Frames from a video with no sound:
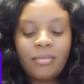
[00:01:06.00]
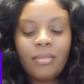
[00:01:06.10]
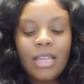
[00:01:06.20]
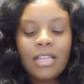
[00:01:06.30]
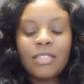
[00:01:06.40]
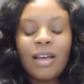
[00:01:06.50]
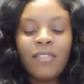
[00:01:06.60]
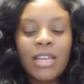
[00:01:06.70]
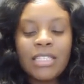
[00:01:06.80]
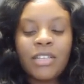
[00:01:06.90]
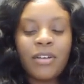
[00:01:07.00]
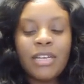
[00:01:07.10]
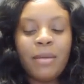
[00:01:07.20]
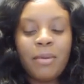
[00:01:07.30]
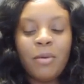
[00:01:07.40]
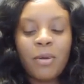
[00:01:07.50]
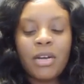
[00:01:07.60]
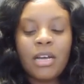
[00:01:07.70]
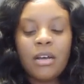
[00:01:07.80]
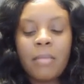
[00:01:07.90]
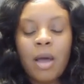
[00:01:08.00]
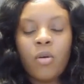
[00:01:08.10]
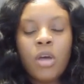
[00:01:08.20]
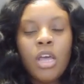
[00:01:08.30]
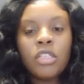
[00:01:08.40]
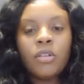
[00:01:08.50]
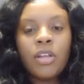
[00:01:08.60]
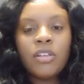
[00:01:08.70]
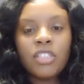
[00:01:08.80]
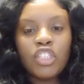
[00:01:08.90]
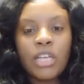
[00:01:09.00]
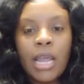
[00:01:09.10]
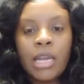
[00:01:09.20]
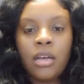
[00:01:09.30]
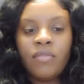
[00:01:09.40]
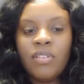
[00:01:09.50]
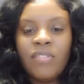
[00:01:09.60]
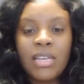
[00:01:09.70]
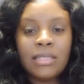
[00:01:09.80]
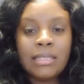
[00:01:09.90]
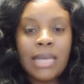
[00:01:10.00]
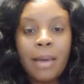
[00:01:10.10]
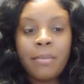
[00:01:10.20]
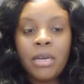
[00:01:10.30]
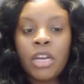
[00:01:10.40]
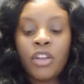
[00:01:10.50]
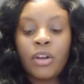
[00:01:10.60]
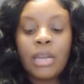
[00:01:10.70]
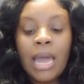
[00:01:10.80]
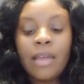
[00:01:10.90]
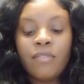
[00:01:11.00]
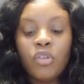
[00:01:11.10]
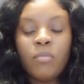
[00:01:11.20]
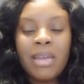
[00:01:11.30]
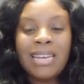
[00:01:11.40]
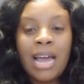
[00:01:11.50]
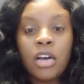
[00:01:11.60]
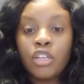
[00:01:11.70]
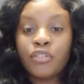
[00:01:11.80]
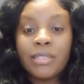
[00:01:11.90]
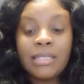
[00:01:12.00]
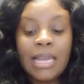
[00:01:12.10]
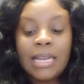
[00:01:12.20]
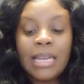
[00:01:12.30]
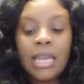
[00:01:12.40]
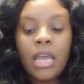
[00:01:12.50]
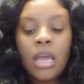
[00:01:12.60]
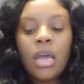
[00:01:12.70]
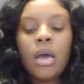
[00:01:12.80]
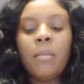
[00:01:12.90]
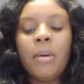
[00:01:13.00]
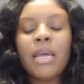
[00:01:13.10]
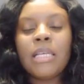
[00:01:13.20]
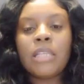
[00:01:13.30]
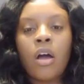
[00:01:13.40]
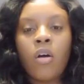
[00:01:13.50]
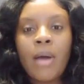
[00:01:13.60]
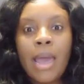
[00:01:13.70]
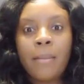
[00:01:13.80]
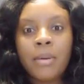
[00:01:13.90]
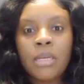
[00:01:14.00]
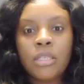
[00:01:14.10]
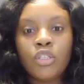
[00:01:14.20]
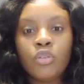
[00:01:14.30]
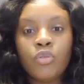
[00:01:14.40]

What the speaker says: So I feel like serendipity wanted to come out. So there's a chain of events that's happening in your life. You may not understand it, but it's all happening